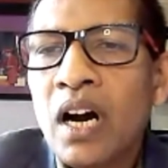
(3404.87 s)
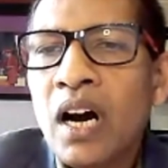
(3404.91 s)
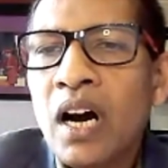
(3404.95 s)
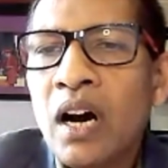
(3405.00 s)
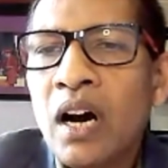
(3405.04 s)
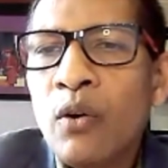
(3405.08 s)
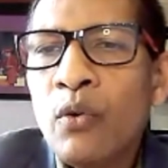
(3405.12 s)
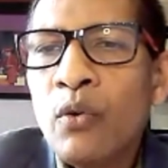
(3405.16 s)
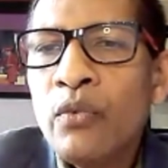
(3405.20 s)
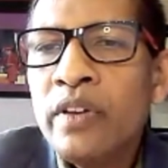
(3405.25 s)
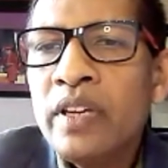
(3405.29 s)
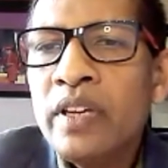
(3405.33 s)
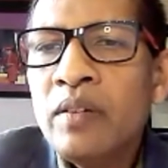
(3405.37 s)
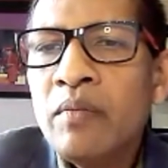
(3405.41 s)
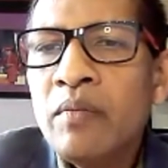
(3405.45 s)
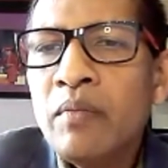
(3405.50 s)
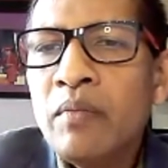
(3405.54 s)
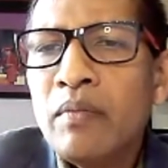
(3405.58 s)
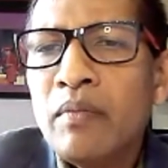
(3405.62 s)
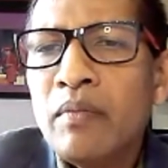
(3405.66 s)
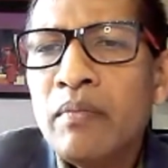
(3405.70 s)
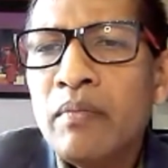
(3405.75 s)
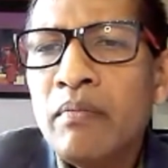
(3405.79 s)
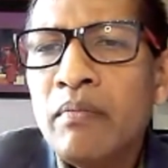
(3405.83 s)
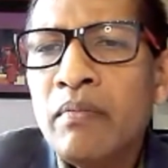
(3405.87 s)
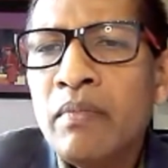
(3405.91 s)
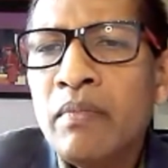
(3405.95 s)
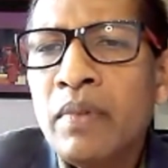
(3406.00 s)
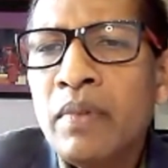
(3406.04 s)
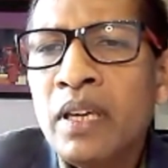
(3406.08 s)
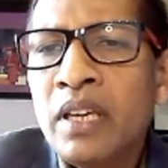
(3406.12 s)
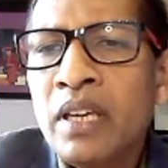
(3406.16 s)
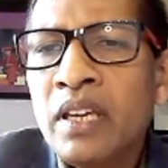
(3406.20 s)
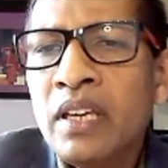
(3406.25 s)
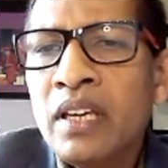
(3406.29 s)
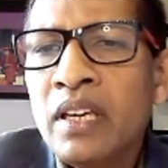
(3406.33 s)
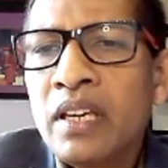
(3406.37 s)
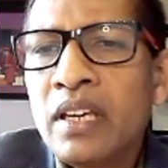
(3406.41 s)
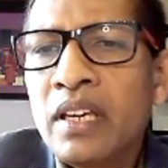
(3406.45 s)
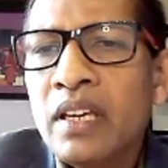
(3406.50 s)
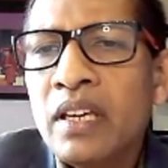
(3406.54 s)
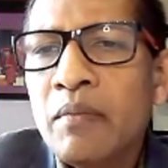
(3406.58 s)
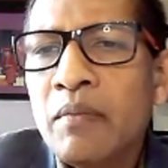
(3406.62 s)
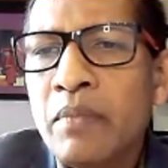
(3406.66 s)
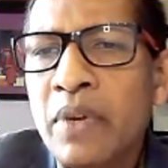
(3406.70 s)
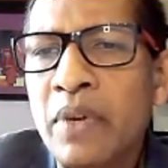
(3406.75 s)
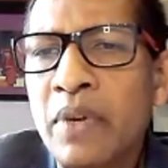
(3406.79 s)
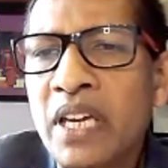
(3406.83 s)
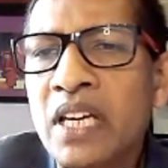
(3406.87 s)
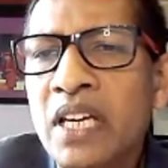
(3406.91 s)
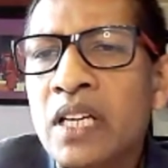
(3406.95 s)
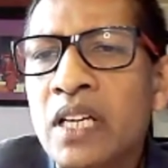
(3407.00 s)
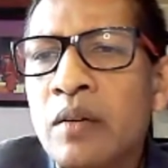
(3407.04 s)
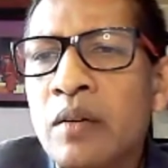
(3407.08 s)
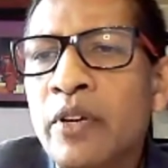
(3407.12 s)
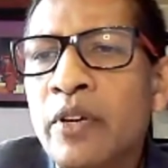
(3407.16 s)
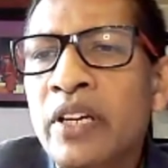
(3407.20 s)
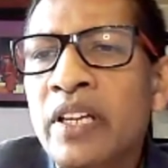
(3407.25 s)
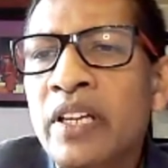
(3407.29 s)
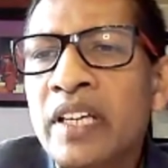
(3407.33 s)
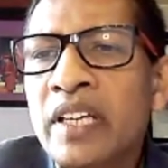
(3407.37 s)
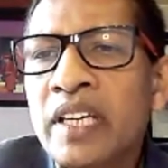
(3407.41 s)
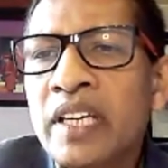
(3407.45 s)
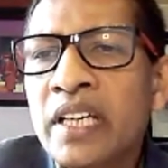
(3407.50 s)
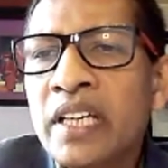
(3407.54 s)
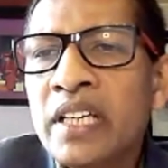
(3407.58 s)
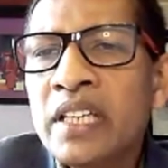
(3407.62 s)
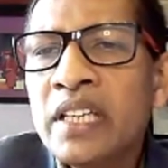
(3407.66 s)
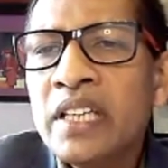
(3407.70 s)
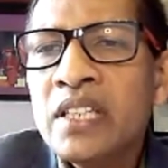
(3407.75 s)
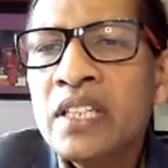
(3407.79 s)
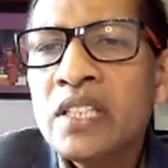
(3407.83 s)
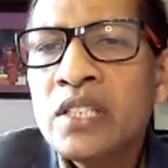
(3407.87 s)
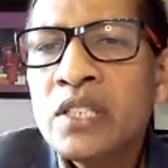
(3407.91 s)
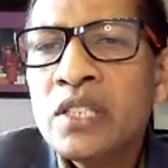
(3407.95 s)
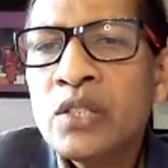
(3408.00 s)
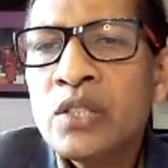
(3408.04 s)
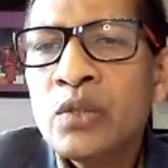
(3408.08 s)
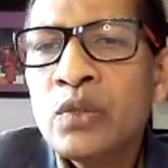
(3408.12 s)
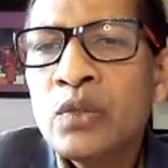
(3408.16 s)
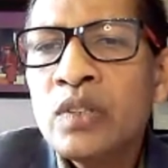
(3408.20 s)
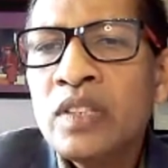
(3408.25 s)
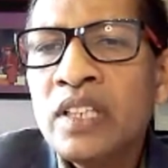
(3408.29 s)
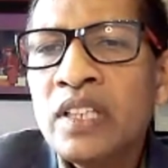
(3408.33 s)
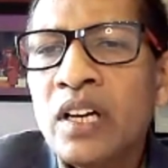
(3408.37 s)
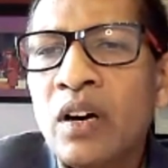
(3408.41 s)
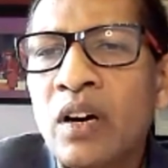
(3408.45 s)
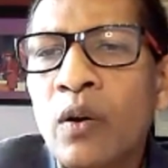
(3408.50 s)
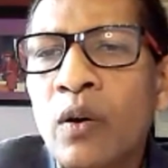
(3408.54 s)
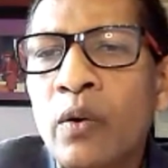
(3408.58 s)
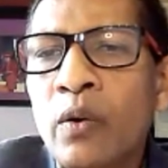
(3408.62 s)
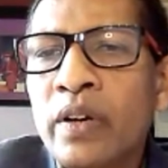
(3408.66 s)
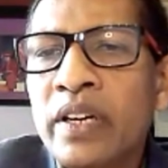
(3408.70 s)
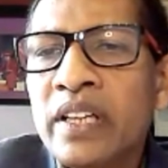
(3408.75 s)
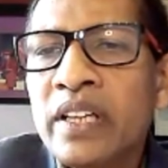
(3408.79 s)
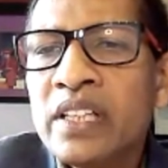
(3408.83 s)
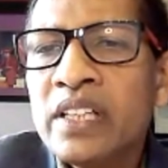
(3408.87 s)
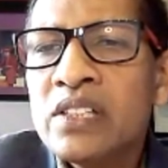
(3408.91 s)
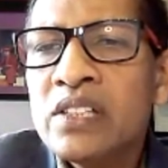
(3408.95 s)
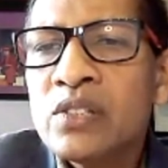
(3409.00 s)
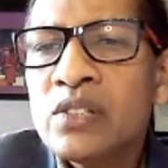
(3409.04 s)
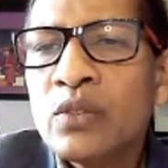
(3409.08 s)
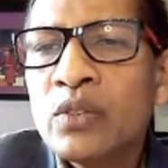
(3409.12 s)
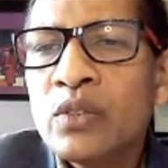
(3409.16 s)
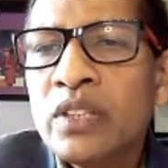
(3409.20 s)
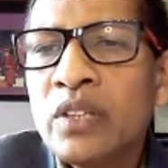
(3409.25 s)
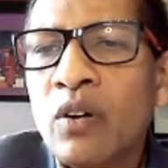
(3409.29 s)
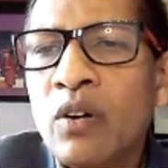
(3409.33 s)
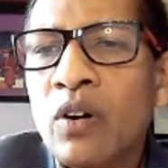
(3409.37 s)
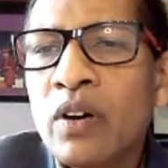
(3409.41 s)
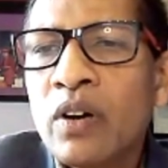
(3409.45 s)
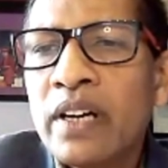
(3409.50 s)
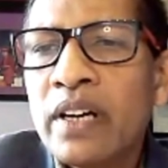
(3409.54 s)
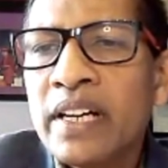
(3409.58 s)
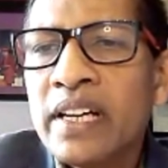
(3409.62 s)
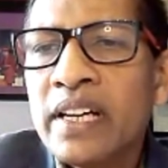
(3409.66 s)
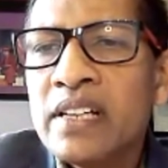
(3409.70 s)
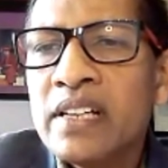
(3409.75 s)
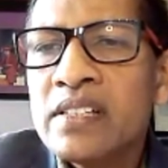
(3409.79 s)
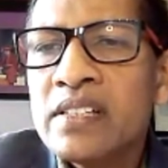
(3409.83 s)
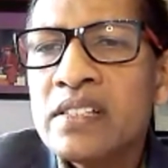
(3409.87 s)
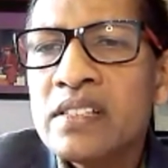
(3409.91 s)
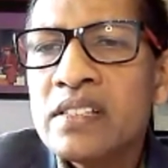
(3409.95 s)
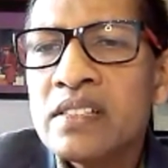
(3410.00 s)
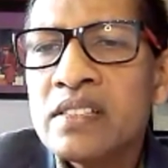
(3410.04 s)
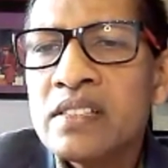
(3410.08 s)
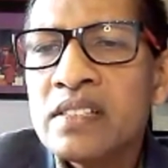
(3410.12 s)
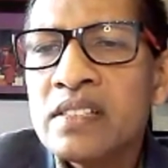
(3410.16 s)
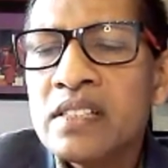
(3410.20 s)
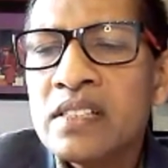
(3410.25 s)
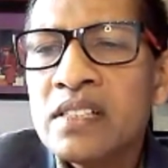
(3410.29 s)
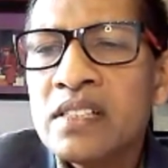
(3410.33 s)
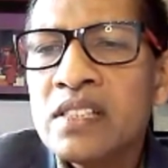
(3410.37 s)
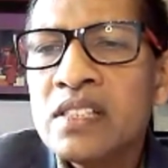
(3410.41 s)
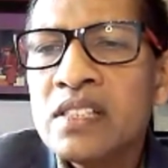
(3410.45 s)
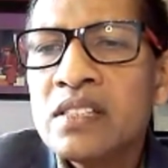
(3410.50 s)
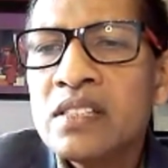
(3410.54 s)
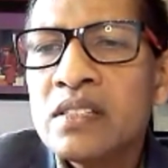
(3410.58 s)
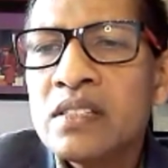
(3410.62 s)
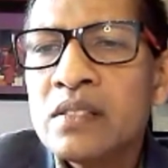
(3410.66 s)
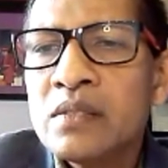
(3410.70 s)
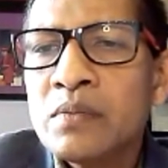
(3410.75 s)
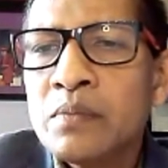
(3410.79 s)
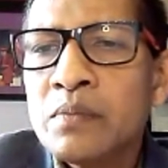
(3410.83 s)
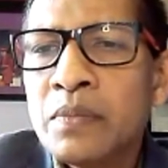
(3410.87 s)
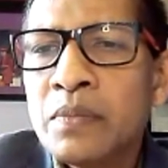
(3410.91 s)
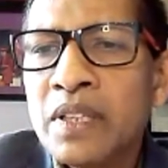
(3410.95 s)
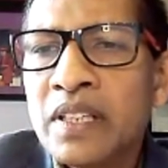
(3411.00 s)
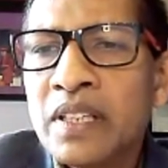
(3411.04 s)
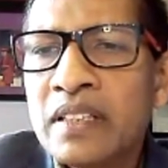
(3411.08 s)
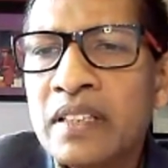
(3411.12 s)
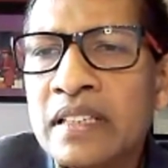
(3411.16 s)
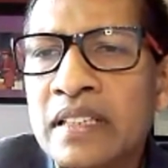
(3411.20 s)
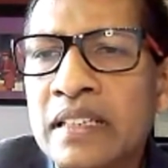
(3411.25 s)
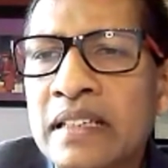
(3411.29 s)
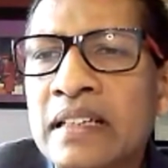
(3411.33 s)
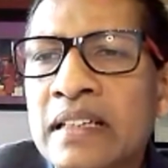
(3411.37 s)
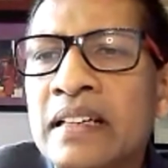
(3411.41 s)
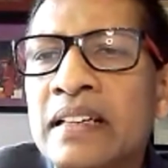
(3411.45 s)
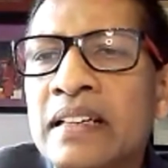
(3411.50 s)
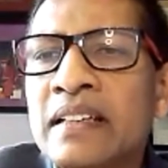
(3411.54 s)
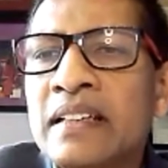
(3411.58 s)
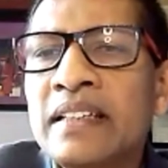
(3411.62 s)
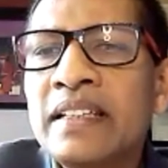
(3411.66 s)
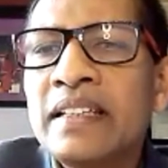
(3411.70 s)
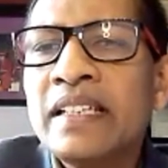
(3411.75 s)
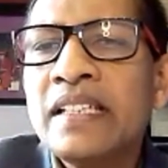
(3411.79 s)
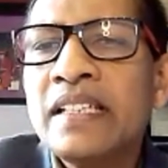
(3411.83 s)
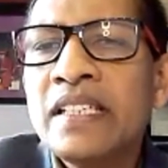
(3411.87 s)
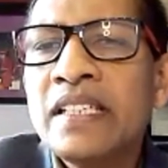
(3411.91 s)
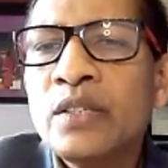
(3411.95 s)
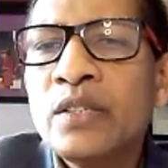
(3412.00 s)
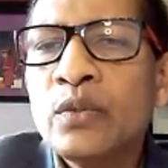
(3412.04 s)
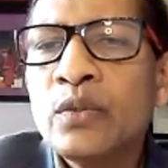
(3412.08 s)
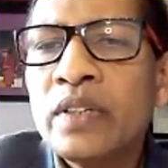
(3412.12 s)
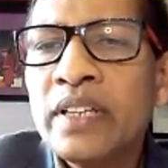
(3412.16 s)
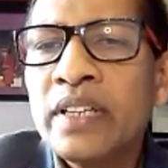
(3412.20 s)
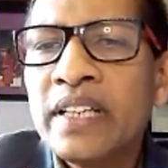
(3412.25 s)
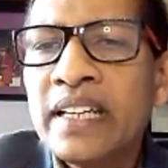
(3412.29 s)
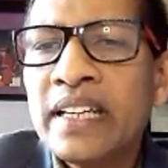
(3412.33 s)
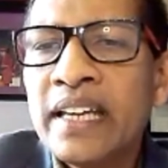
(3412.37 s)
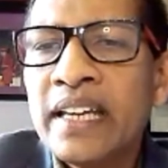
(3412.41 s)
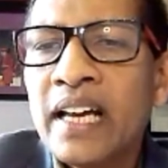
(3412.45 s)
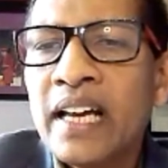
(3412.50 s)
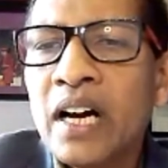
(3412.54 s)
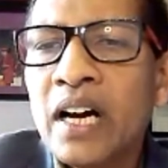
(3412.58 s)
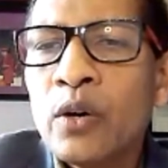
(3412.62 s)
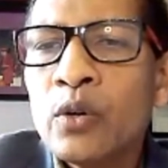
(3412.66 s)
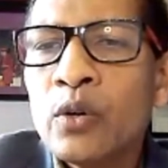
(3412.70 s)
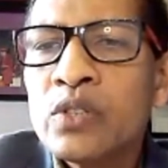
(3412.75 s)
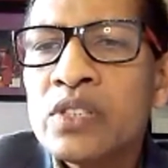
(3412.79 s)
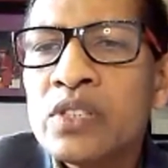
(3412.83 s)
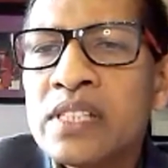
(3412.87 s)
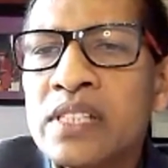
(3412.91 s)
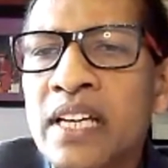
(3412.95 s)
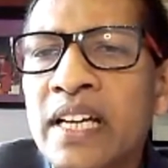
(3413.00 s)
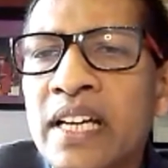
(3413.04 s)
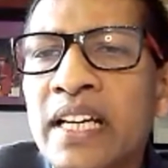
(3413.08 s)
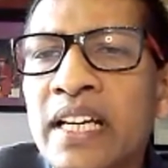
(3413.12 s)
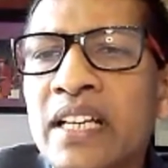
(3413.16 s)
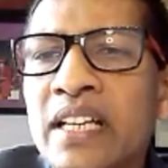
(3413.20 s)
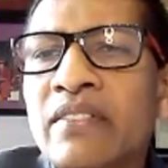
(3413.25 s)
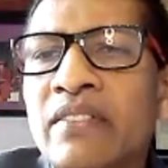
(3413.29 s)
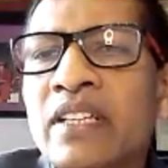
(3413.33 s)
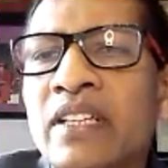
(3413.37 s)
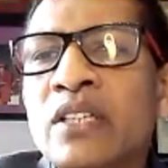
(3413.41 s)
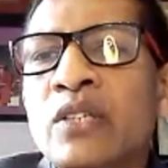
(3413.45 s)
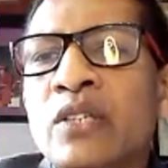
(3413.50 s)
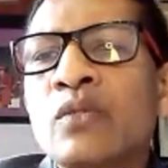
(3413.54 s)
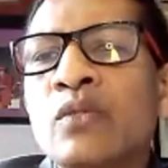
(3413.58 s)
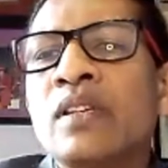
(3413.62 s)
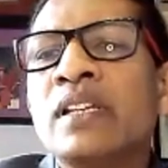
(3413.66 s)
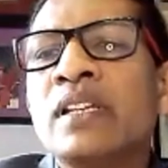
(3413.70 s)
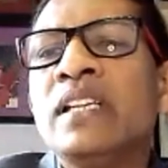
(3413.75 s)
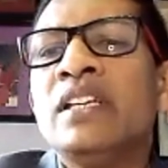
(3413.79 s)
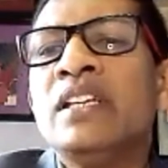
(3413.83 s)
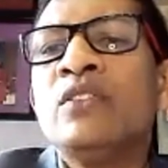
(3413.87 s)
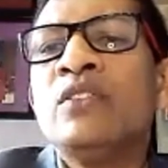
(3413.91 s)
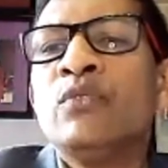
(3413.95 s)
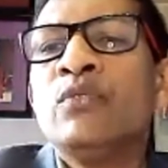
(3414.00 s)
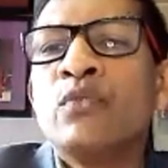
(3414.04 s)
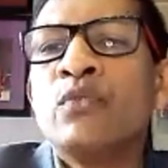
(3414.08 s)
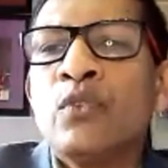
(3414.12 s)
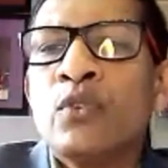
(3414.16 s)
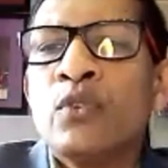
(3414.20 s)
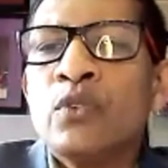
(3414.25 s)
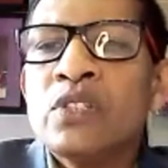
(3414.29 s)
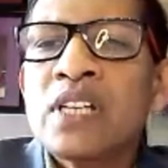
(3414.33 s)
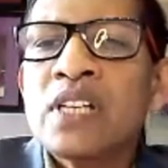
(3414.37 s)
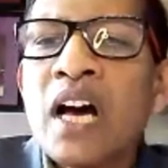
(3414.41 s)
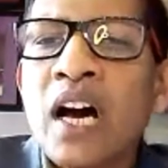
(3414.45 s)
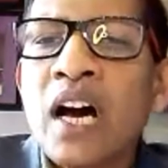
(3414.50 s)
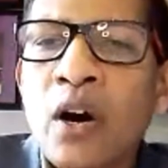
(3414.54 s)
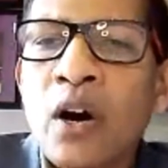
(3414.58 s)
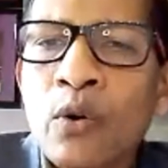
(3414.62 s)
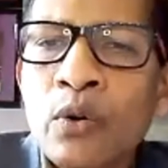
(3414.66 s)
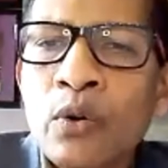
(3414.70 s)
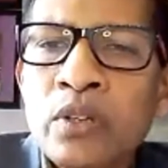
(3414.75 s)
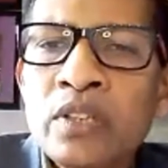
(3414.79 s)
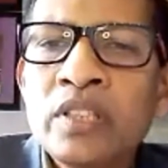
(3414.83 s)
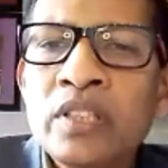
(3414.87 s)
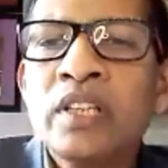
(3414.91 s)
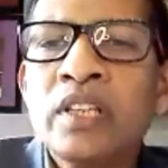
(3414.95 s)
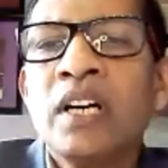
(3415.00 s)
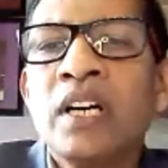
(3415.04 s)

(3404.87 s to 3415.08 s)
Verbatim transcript: how we may may communicate to the audience or the organizers, particularly during an outside event, to leave phones out